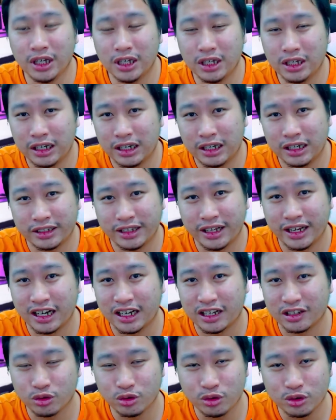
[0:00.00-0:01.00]
uh, that
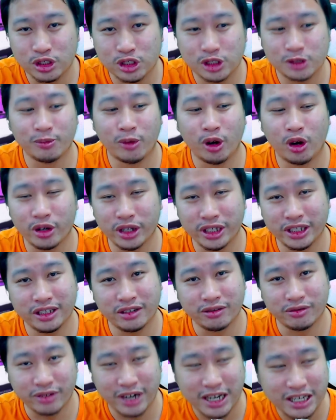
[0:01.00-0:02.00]
are too small in
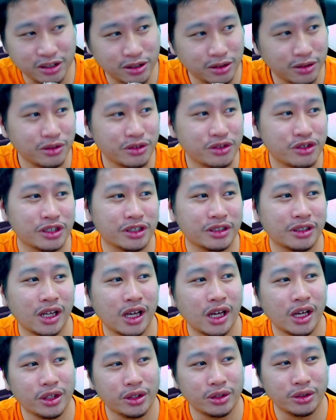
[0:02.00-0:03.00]
the resolution
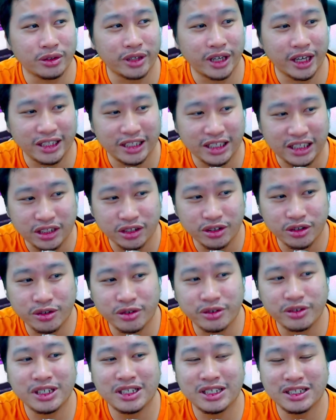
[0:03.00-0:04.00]
you can
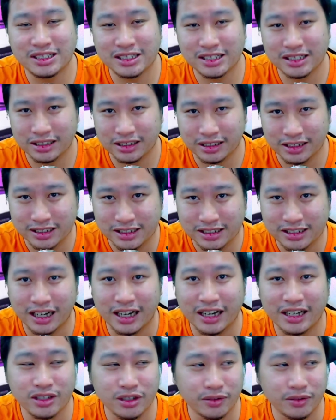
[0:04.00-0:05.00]
increase the
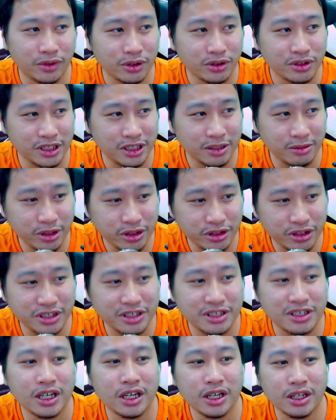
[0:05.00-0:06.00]
size of those
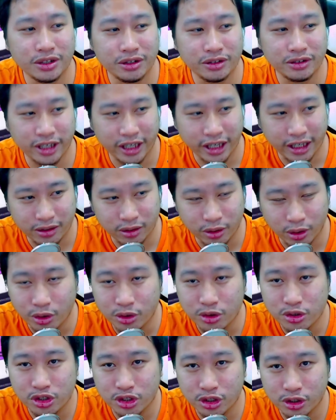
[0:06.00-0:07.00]
images you can
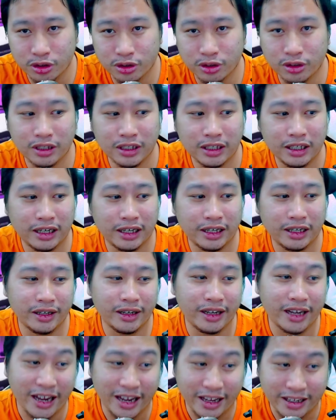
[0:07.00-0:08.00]
also uh,
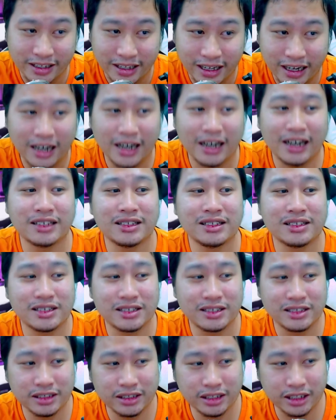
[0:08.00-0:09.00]

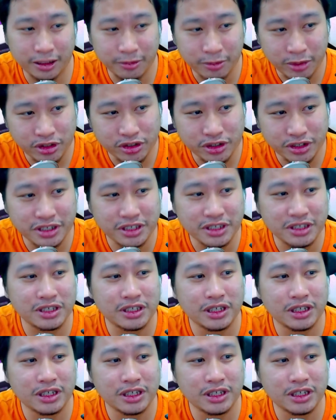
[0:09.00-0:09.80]
enhance images